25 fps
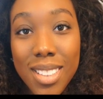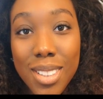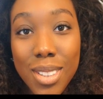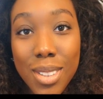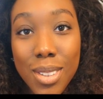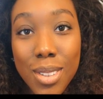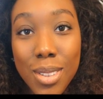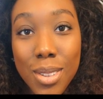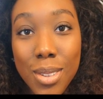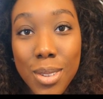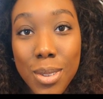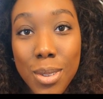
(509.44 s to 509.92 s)

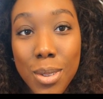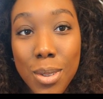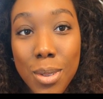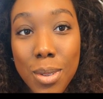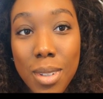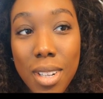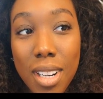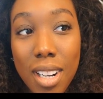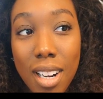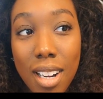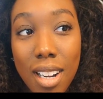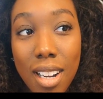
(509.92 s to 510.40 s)

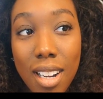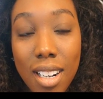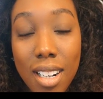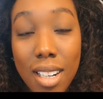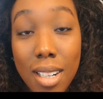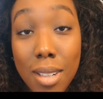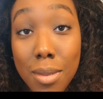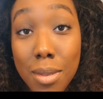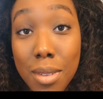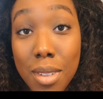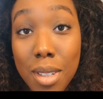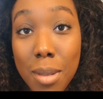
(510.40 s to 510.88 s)
To
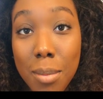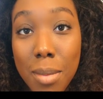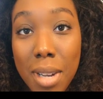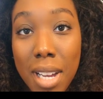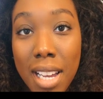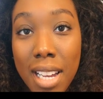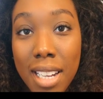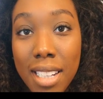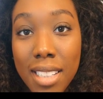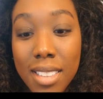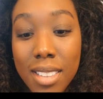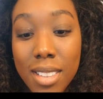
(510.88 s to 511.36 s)
cover up my
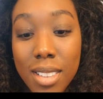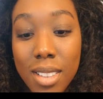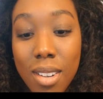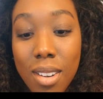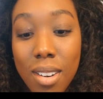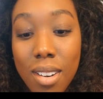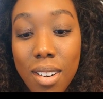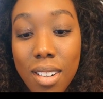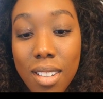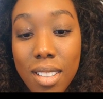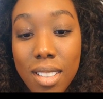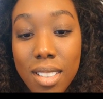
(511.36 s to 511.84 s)
acne
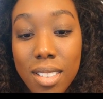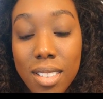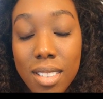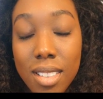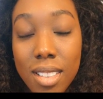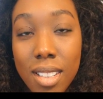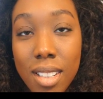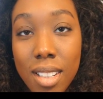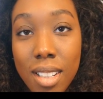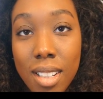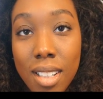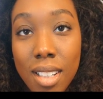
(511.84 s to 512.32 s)
scars.
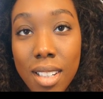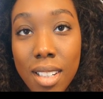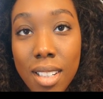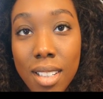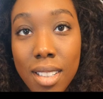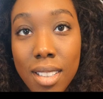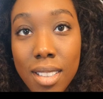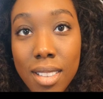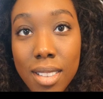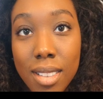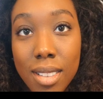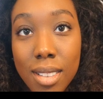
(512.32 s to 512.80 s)

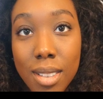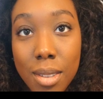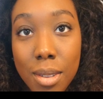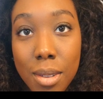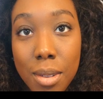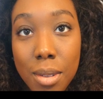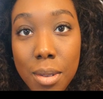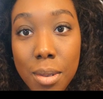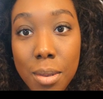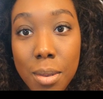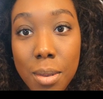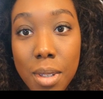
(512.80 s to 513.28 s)

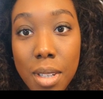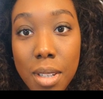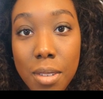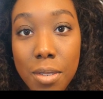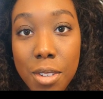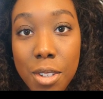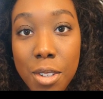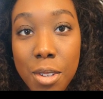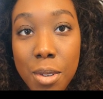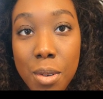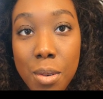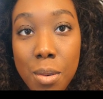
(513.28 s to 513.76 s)
So
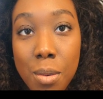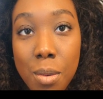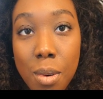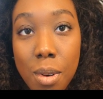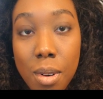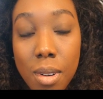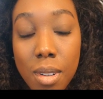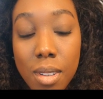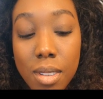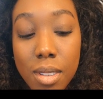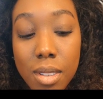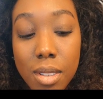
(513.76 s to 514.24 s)
if you
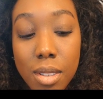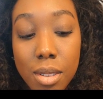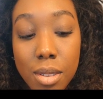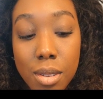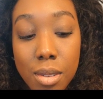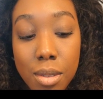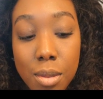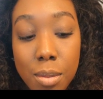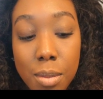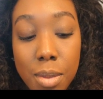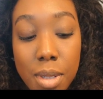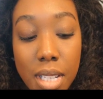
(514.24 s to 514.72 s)
want
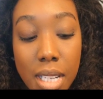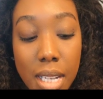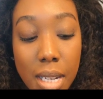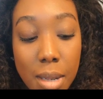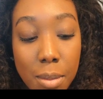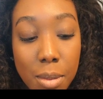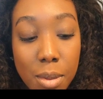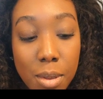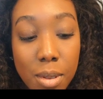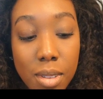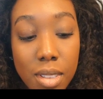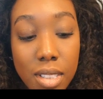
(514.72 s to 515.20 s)
to be
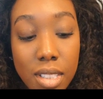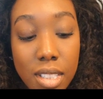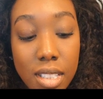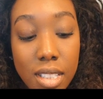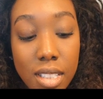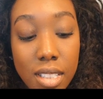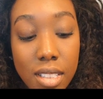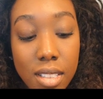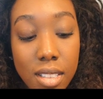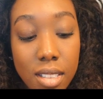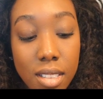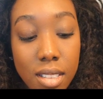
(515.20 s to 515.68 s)
able to
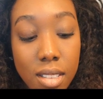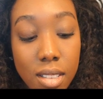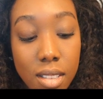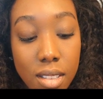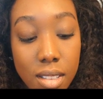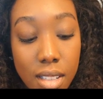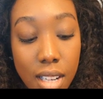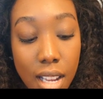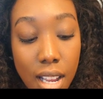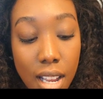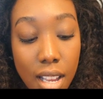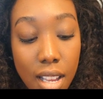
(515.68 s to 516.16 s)
just
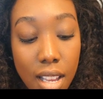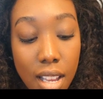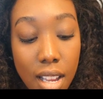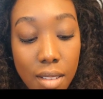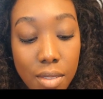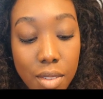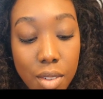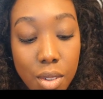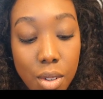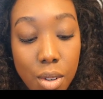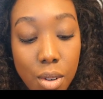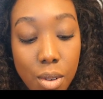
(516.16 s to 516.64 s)
not
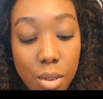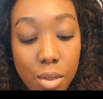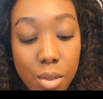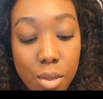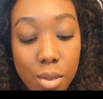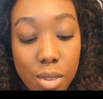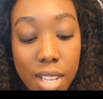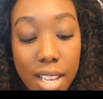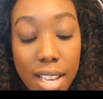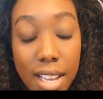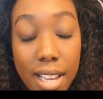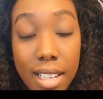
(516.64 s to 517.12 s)
have to go
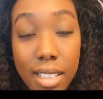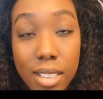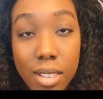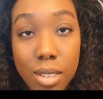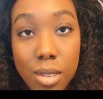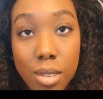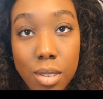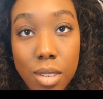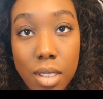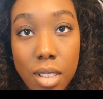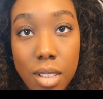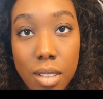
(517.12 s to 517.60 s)
through the
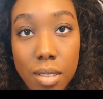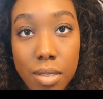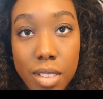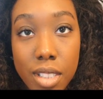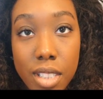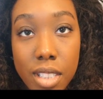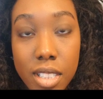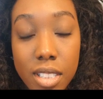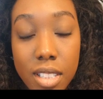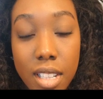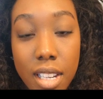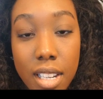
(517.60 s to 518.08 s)
hassle of
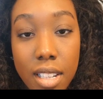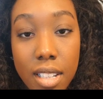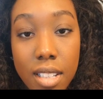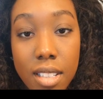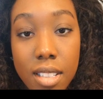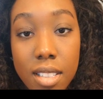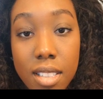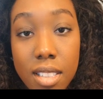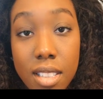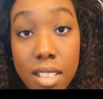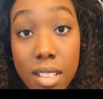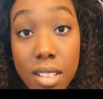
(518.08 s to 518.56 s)
just like
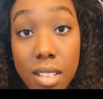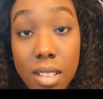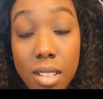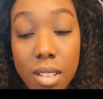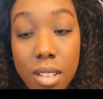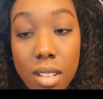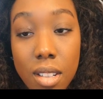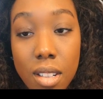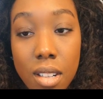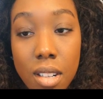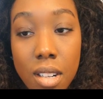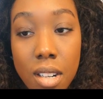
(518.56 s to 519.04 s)

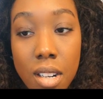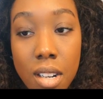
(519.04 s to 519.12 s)
concealer